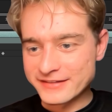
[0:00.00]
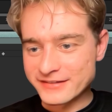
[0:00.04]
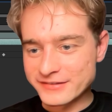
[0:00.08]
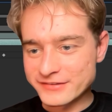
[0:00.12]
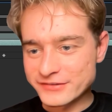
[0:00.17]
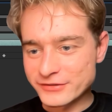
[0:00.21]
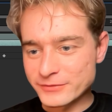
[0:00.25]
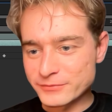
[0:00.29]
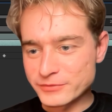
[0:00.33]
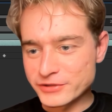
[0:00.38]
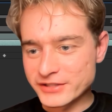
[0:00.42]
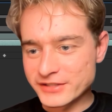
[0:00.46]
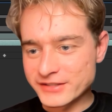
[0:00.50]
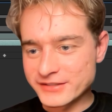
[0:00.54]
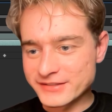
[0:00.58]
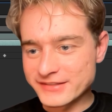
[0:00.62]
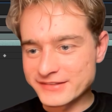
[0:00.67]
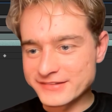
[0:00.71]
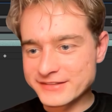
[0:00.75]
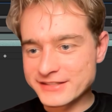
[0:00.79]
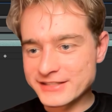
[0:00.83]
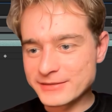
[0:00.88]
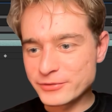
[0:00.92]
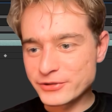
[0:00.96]
So I'm going to
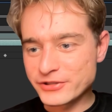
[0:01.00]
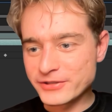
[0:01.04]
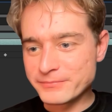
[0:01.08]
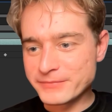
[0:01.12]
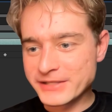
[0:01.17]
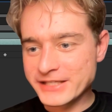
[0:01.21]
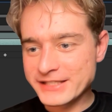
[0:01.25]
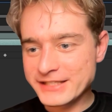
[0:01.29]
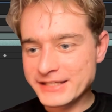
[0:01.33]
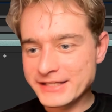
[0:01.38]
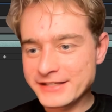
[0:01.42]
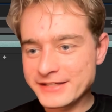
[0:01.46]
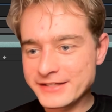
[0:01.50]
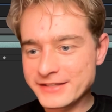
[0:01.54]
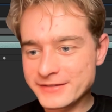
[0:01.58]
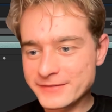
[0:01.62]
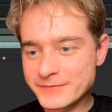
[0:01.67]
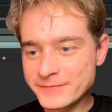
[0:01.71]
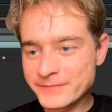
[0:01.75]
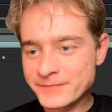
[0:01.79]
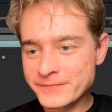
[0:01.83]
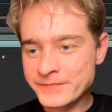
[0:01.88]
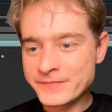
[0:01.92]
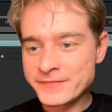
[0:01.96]
disable the matte layer
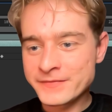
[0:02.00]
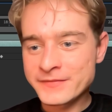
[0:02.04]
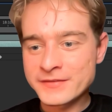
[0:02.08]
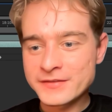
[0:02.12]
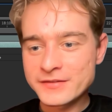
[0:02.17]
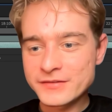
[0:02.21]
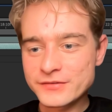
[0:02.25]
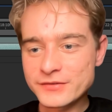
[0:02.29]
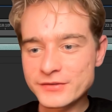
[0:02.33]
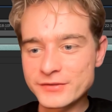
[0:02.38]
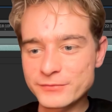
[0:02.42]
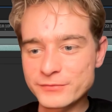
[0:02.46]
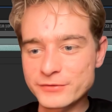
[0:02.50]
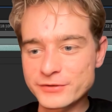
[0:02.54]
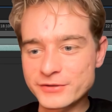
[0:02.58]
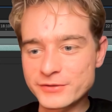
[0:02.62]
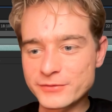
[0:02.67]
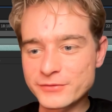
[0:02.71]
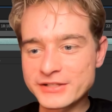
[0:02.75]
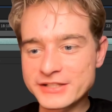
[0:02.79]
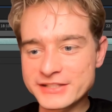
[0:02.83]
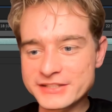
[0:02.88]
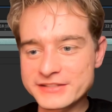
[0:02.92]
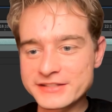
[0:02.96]
so that we're
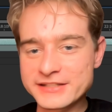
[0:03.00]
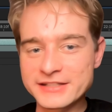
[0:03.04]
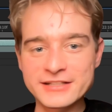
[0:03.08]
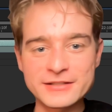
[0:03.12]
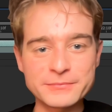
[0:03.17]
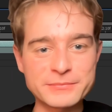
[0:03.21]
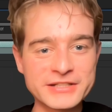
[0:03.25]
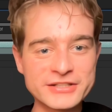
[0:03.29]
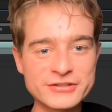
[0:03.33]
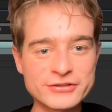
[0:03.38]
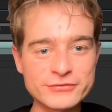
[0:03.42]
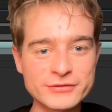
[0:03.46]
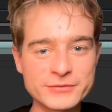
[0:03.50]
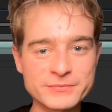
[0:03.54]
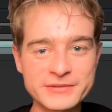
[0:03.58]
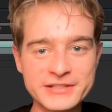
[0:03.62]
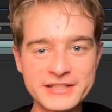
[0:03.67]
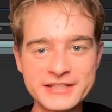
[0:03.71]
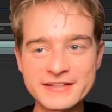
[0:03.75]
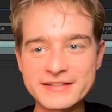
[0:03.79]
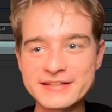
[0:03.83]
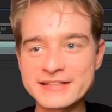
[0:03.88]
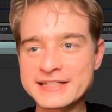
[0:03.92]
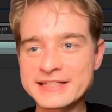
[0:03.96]
only seeing the pixel repeat.